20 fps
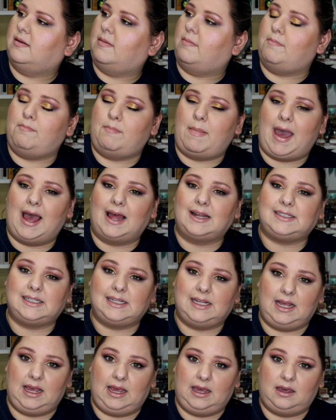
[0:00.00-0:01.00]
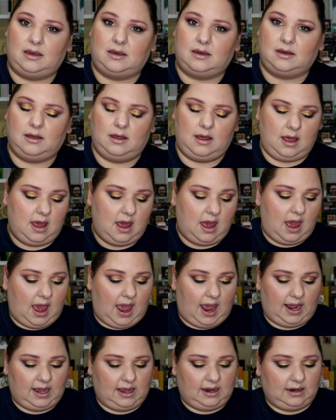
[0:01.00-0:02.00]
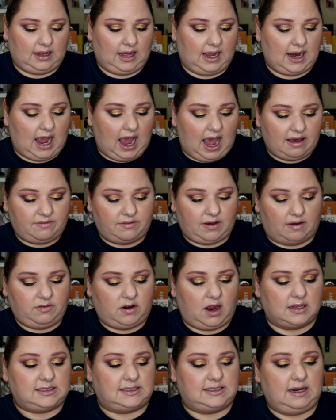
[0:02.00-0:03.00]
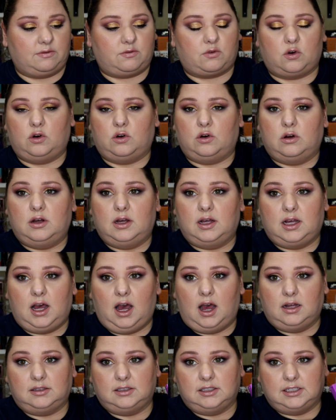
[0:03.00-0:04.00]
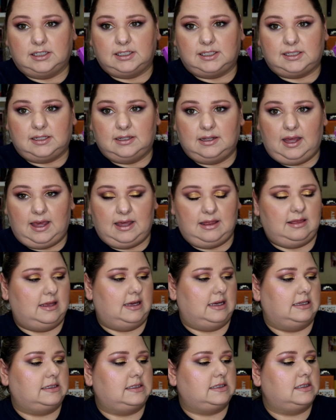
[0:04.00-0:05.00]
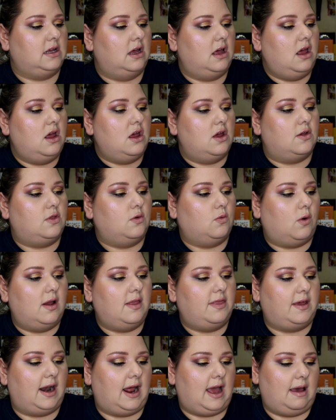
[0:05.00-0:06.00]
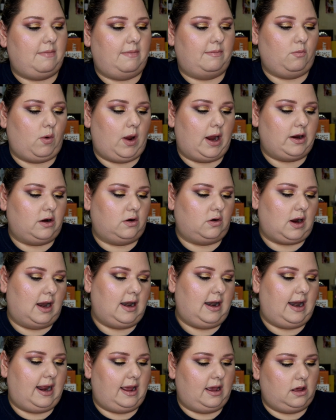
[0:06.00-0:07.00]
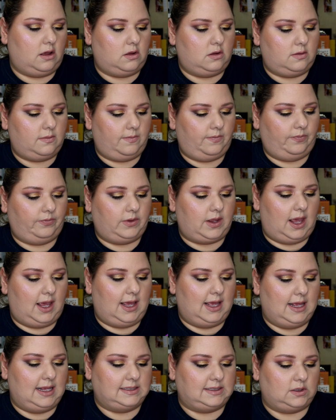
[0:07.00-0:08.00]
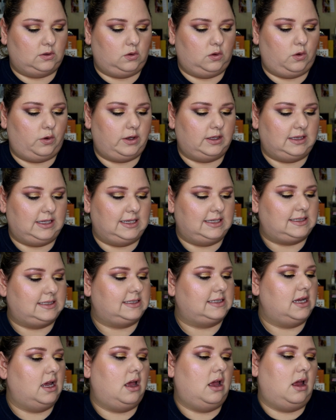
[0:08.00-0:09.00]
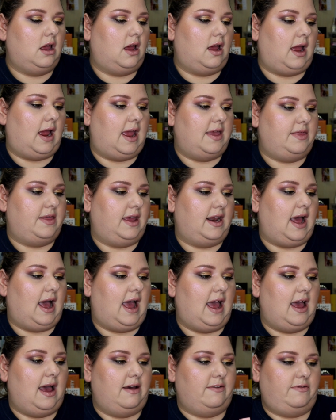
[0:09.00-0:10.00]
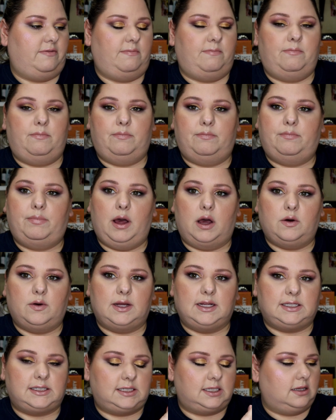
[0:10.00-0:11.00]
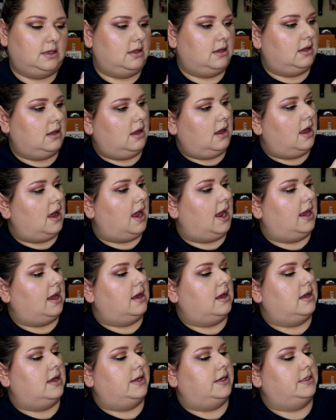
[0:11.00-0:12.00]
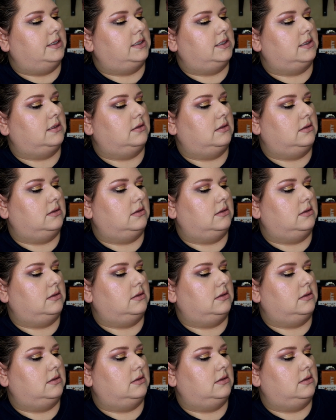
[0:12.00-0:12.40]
Matte Ink. And like, I've got several colors in this. The one that I'm wearing right now is Loyalist, and then I have Poet and